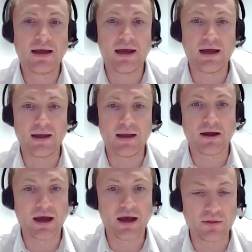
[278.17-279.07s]

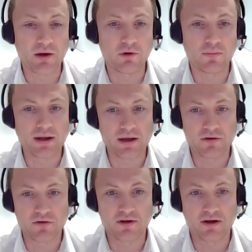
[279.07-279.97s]
and how that will play
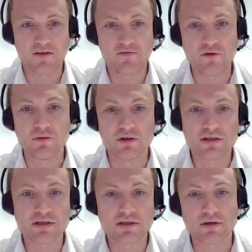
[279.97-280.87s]
out over the next few months.